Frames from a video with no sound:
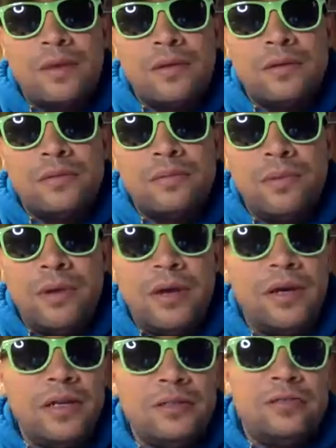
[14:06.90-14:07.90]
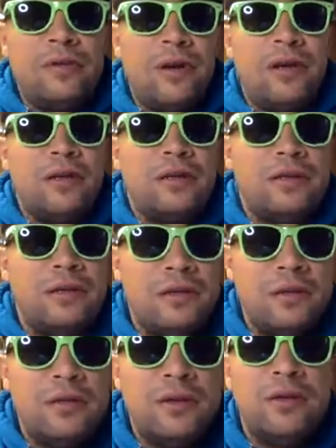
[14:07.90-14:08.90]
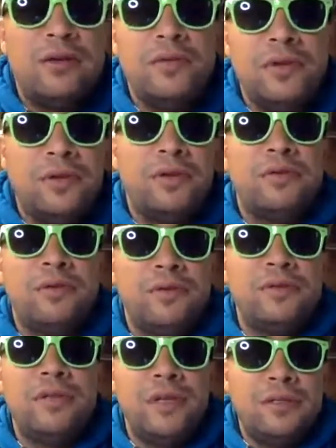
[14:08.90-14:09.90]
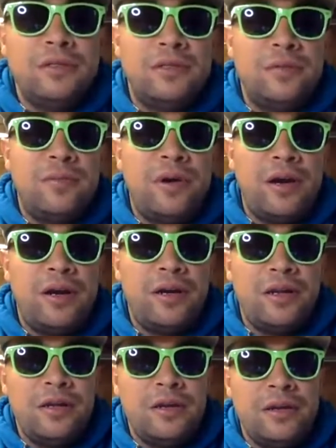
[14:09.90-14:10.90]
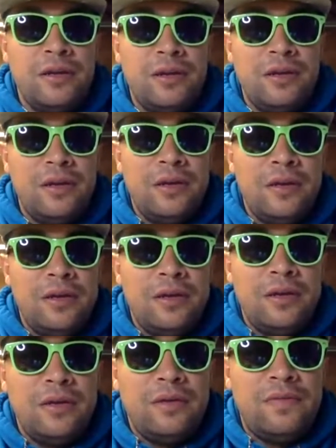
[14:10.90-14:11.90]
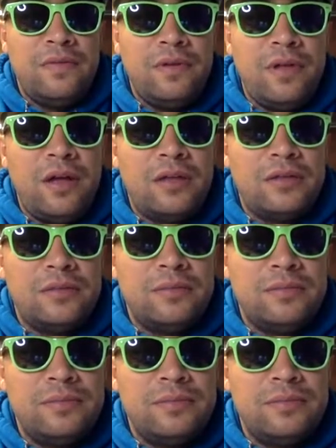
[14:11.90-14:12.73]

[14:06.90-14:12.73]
Sobriety is great. When you go through those stages of sobriety, you feel awesome.